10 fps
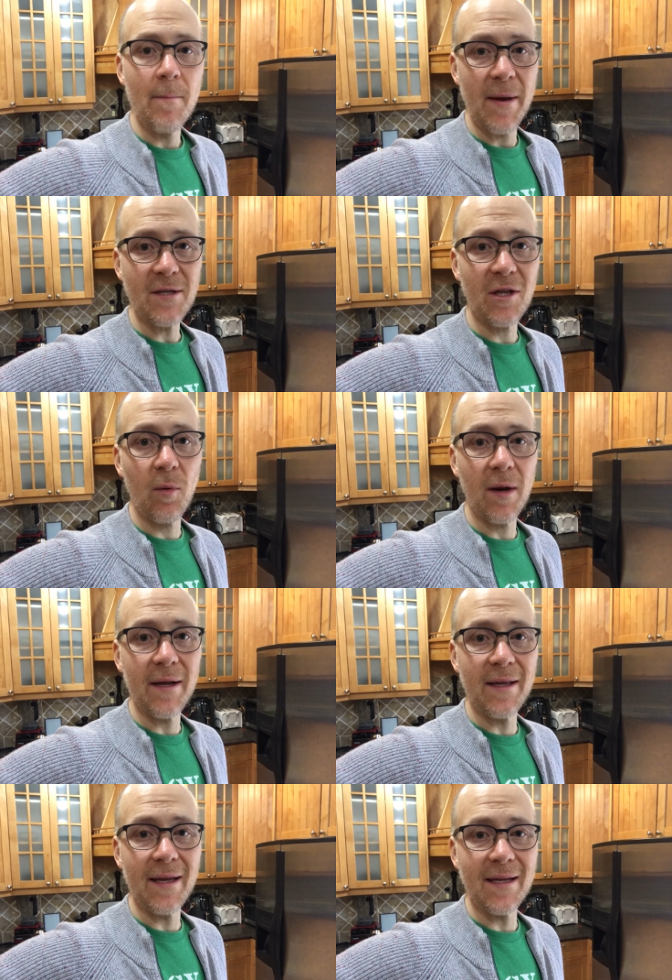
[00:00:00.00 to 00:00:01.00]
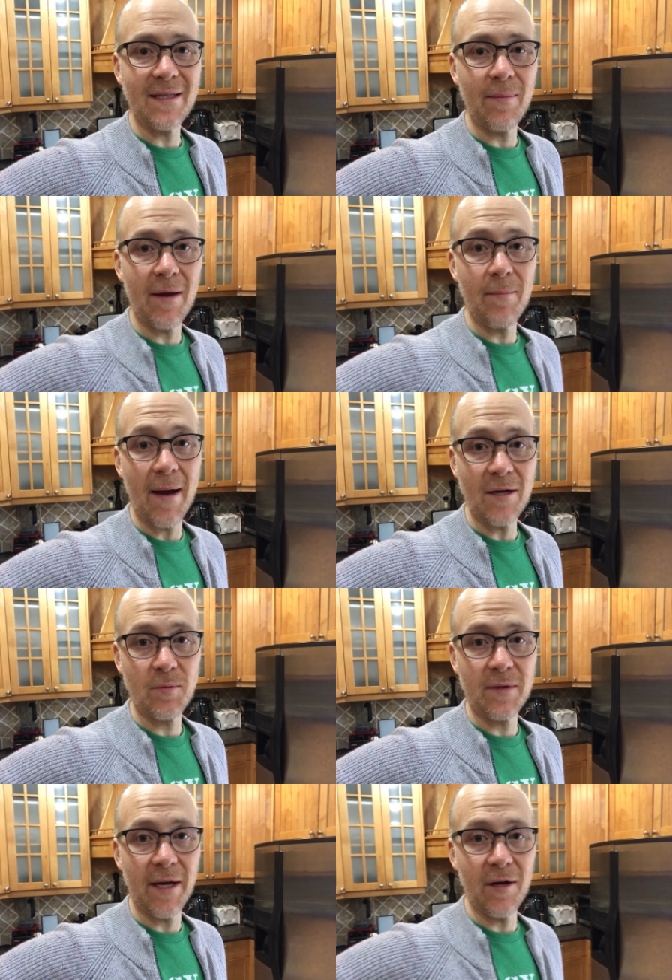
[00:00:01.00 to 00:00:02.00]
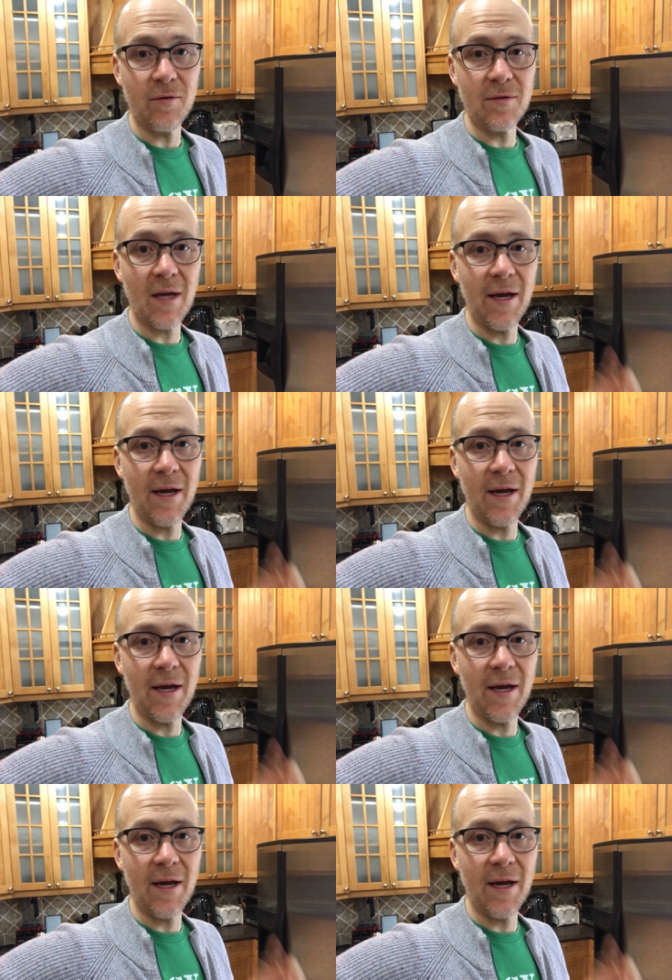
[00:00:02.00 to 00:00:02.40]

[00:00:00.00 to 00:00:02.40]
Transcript: Basically what I did is I made mashed potatoes.